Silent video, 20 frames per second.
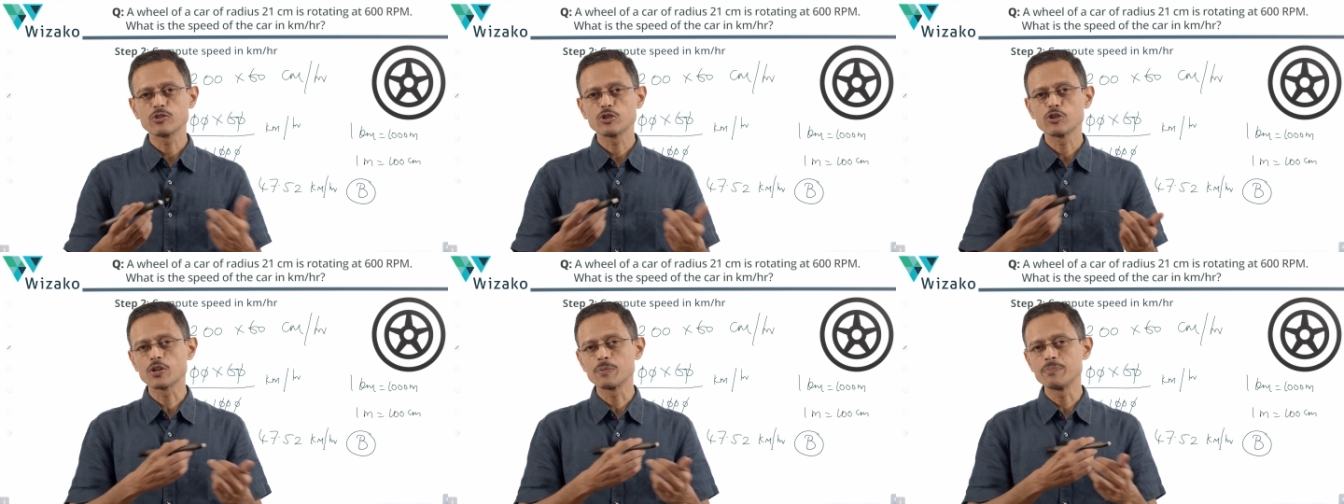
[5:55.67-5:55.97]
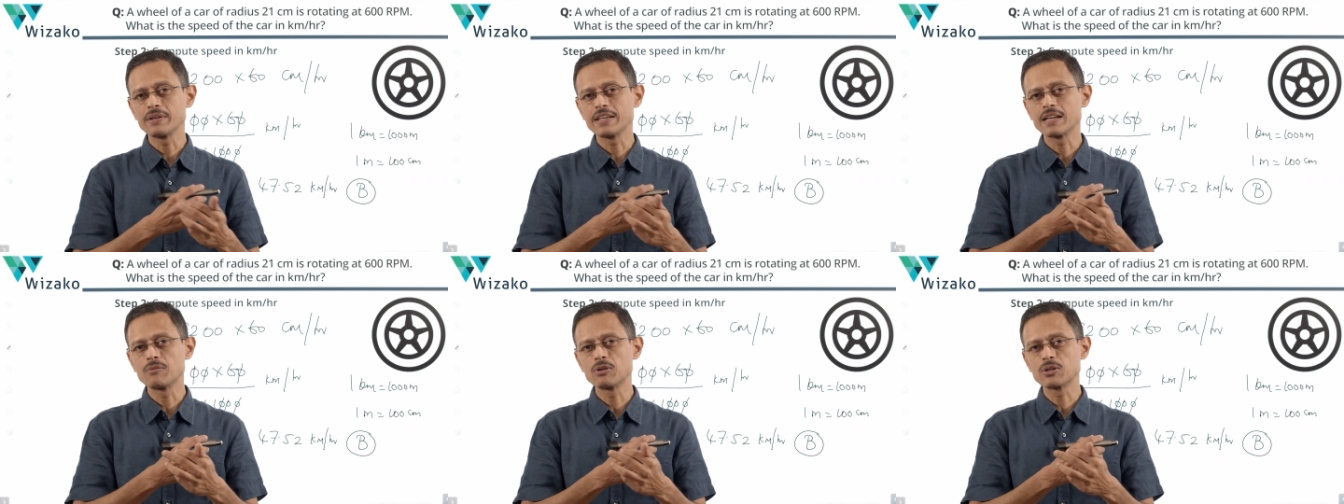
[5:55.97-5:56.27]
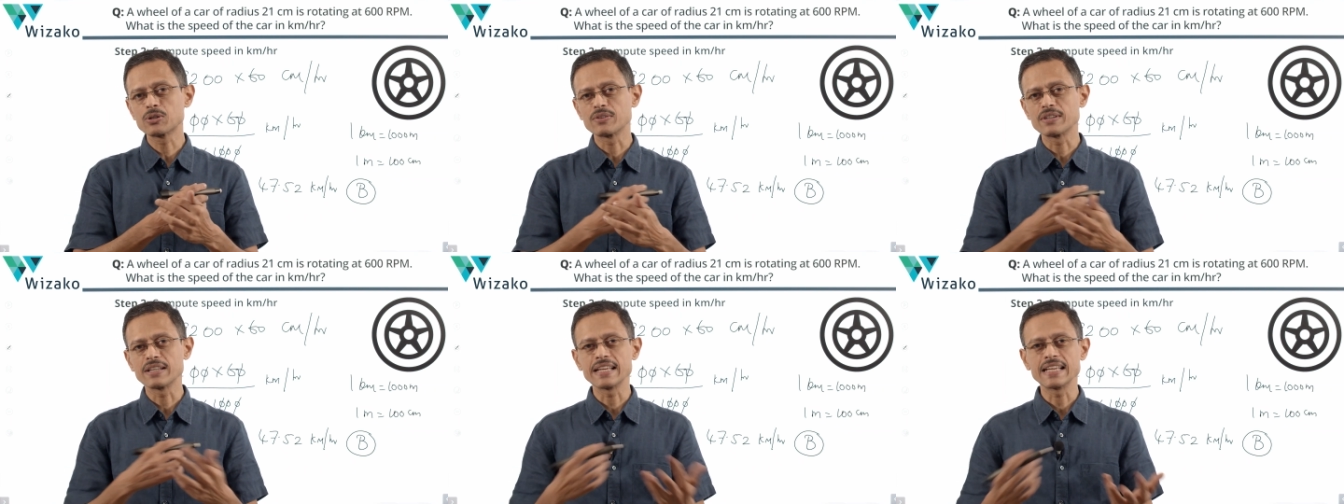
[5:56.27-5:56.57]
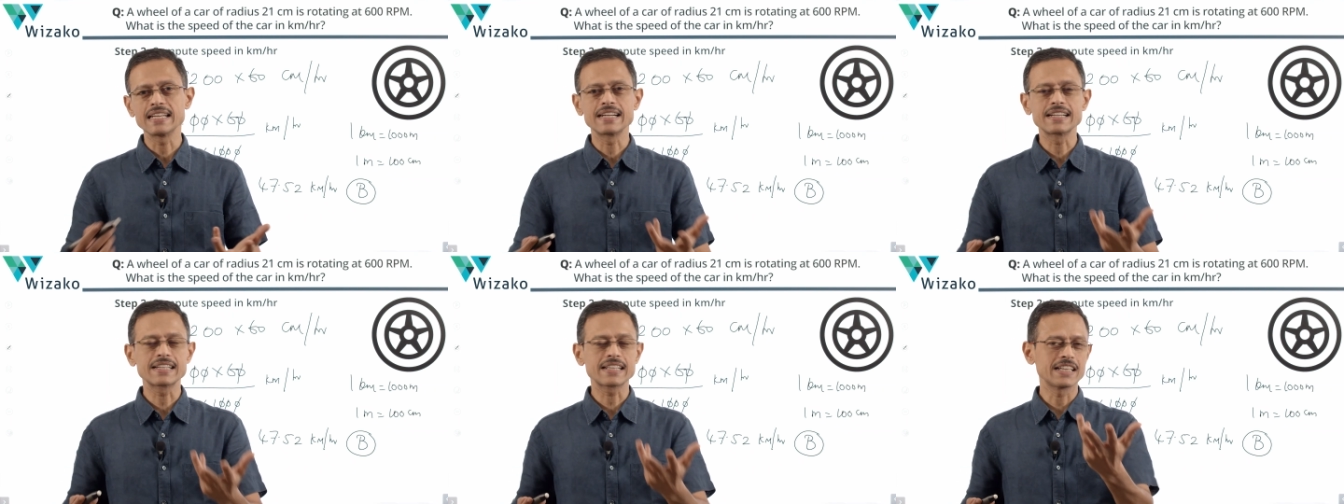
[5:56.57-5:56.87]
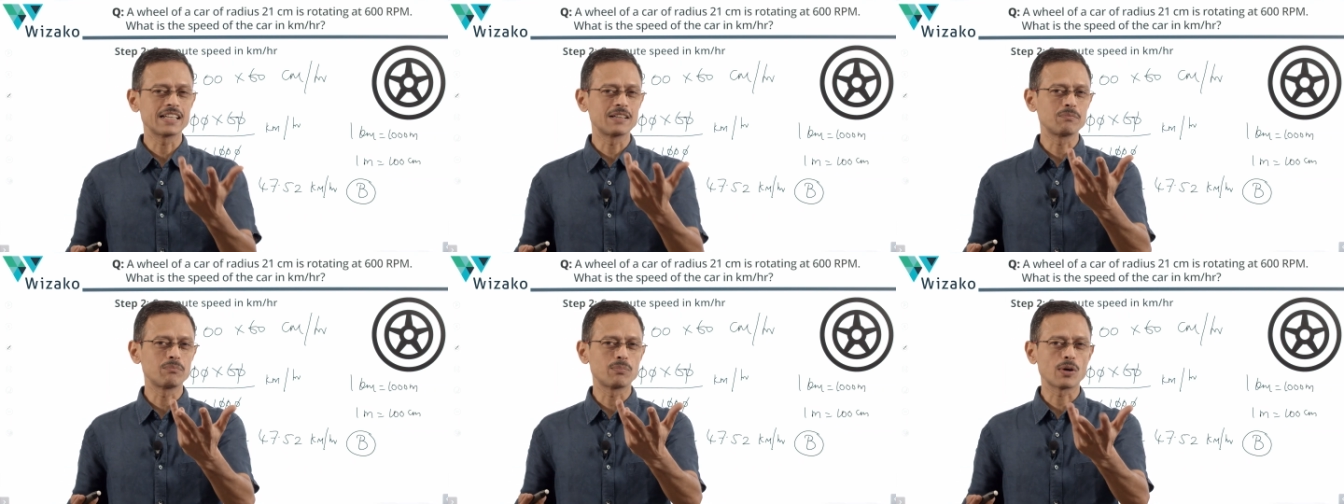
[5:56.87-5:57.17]
you should be able to nail it
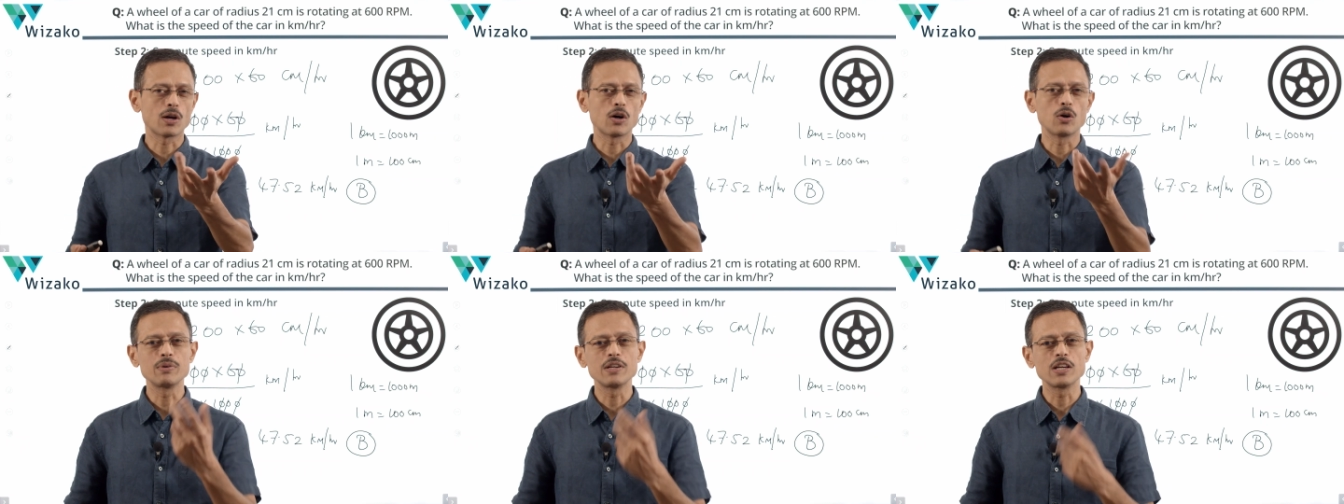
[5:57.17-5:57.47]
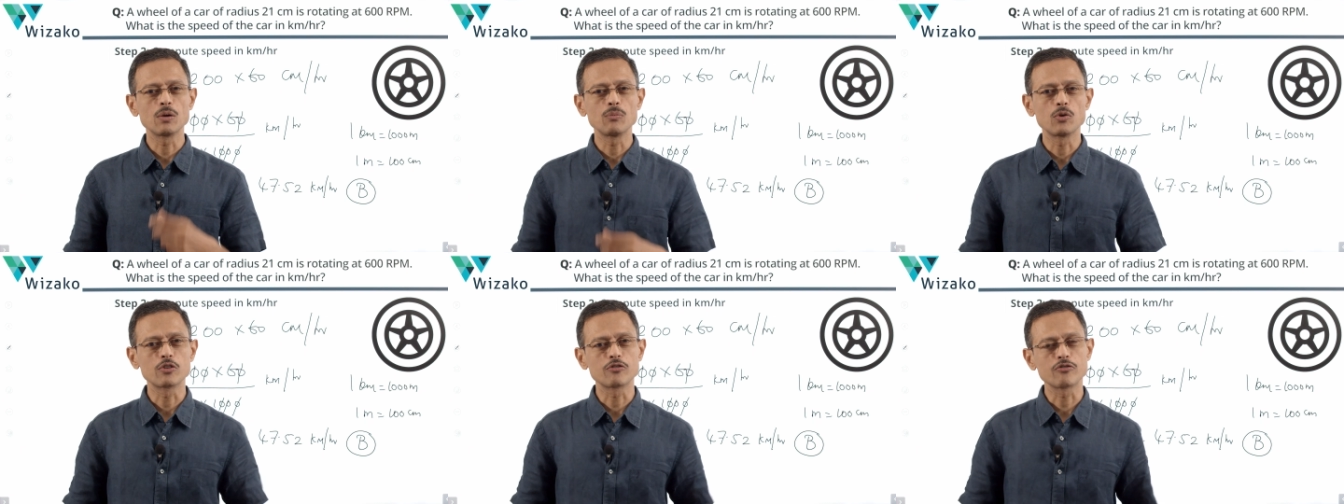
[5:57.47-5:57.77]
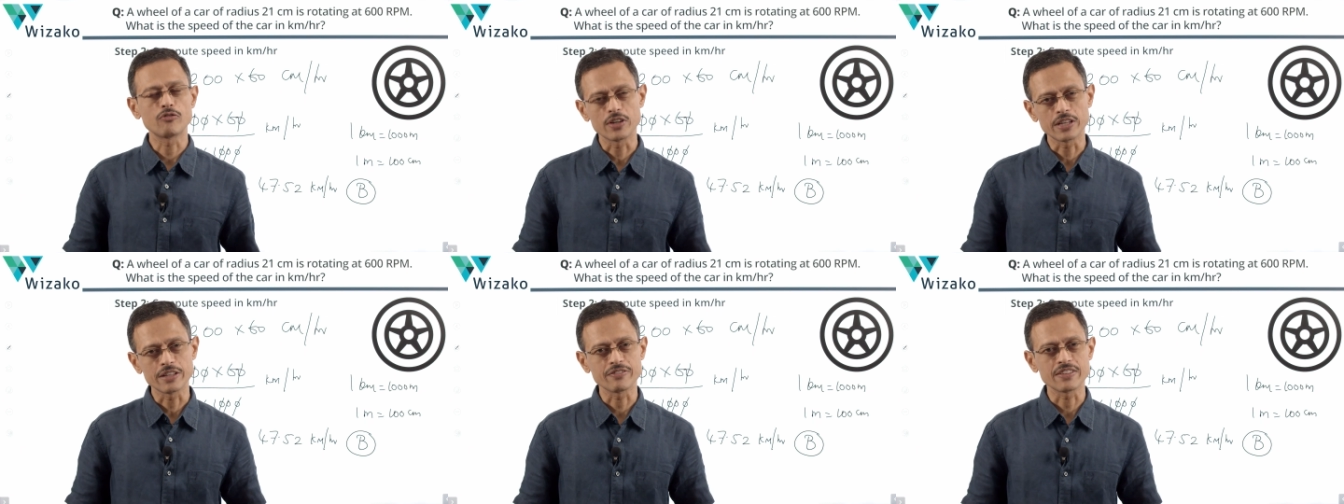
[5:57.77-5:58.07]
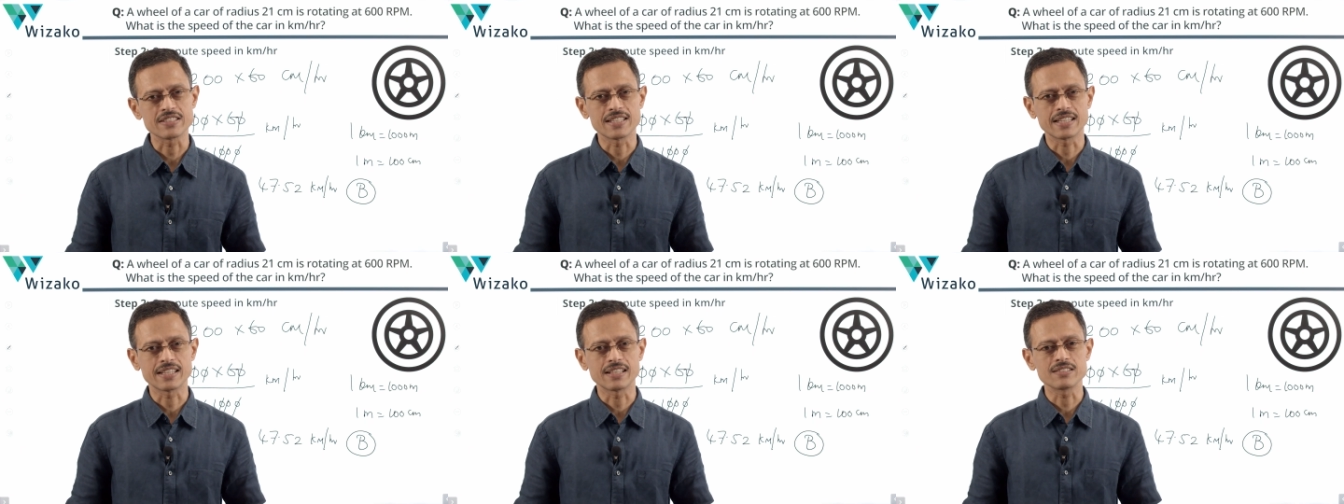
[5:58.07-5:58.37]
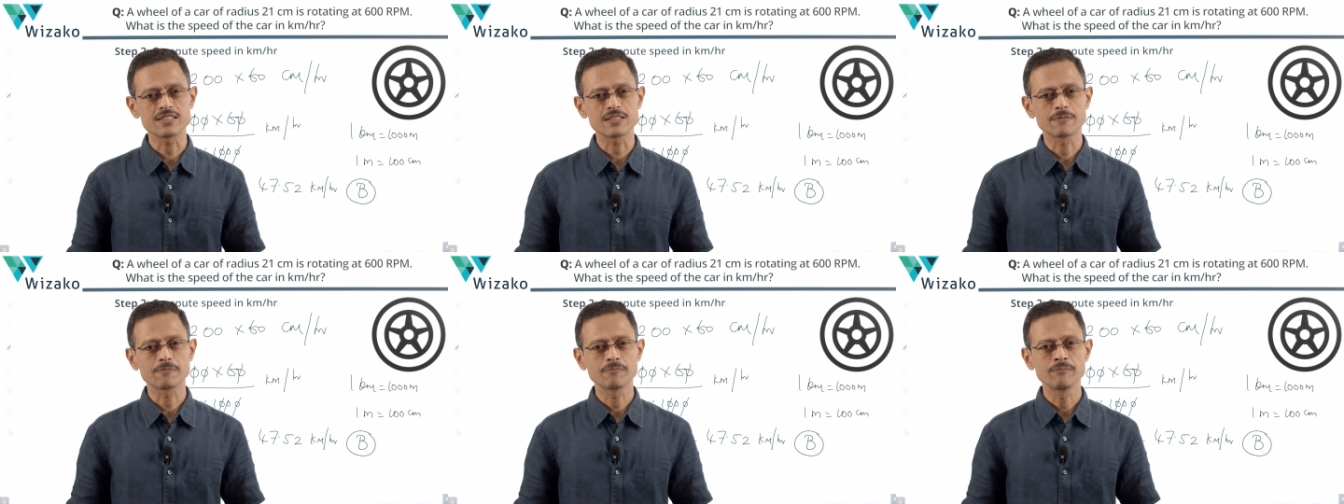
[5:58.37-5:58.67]
in probably about 45
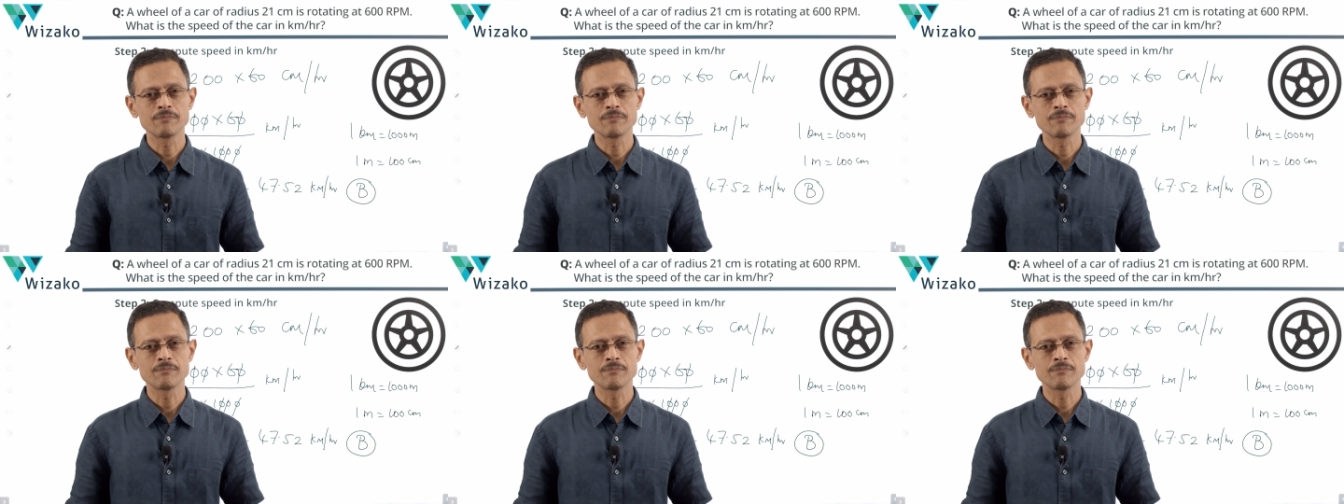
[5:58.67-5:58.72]
seconds.